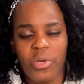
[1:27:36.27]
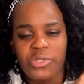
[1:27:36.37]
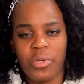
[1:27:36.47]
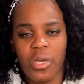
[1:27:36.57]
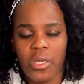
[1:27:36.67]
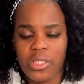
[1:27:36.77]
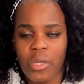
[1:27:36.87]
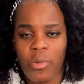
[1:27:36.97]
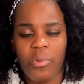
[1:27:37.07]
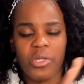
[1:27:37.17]
which we're going to
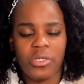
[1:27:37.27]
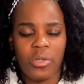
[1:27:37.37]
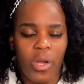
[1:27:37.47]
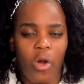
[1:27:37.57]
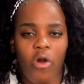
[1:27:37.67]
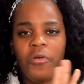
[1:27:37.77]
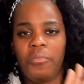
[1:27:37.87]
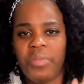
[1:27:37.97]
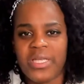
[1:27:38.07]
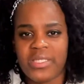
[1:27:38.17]
talk, where we're going over
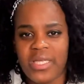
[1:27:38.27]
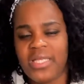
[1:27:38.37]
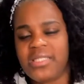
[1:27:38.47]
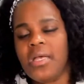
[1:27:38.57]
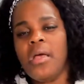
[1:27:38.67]
business,